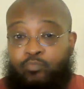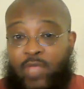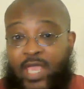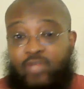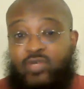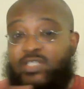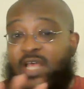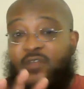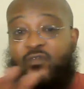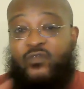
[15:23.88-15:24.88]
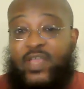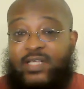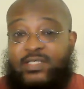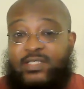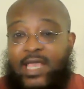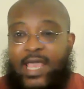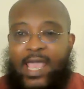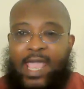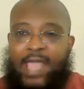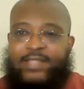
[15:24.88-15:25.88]
Hijrah is not a fix.
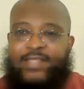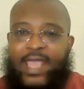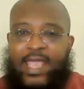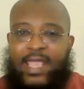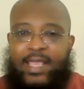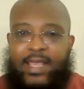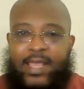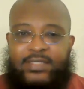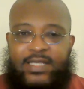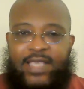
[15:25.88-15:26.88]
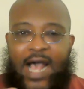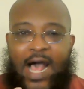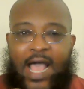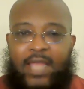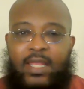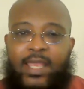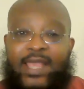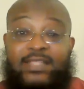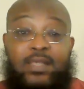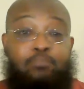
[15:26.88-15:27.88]
It's a guide.
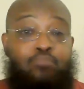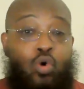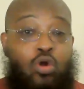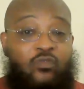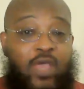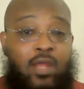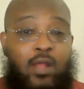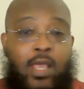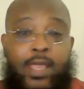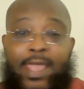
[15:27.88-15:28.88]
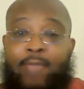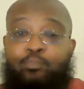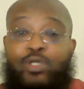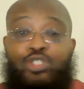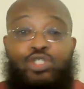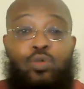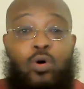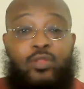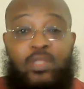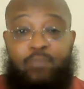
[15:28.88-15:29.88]
It's a motivator. It puts you
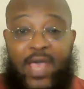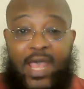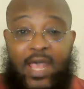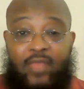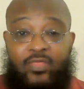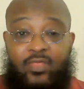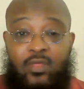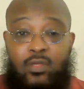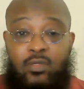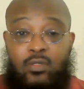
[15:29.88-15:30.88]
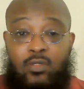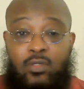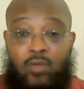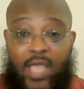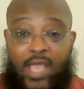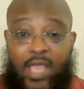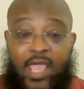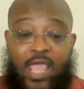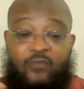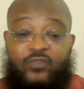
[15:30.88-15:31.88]
on the path. Okay?
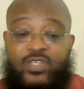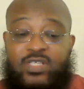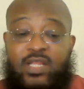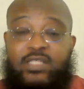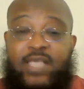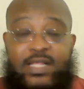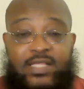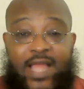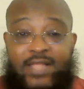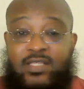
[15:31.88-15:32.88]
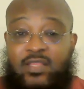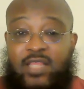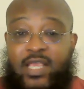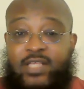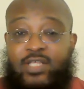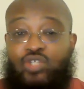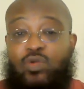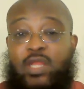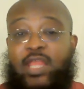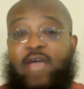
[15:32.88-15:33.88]
It facilitates lots of things that you
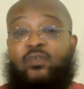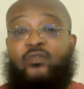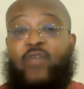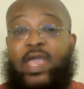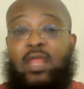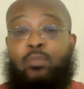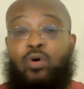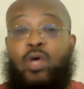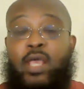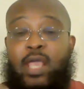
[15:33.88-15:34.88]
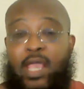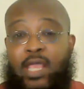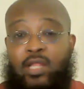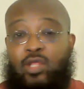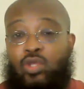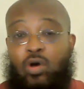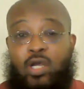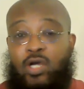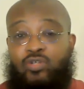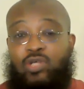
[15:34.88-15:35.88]
didn't have available in your
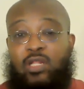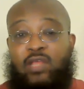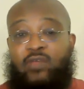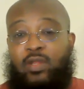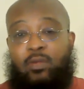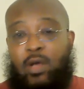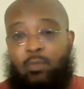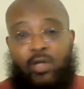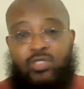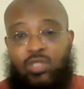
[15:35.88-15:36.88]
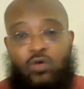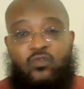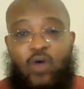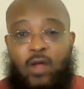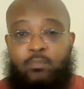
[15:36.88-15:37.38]
country living amongst the kuffar.